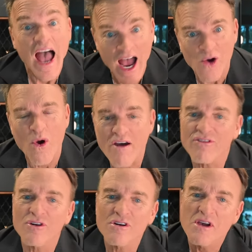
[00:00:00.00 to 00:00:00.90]

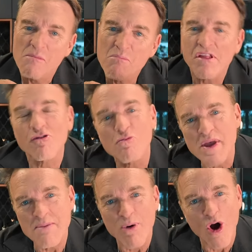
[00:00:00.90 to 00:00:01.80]
However, Mr.
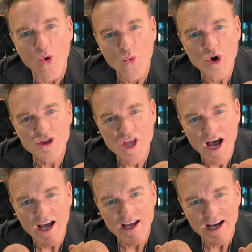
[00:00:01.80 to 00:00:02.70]
Meatball would
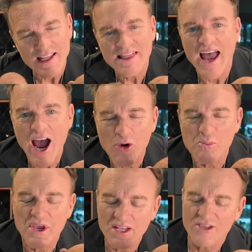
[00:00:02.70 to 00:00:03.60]
not allow
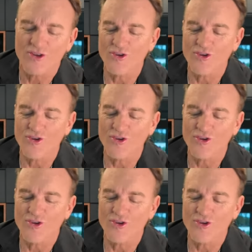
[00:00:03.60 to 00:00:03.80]
me to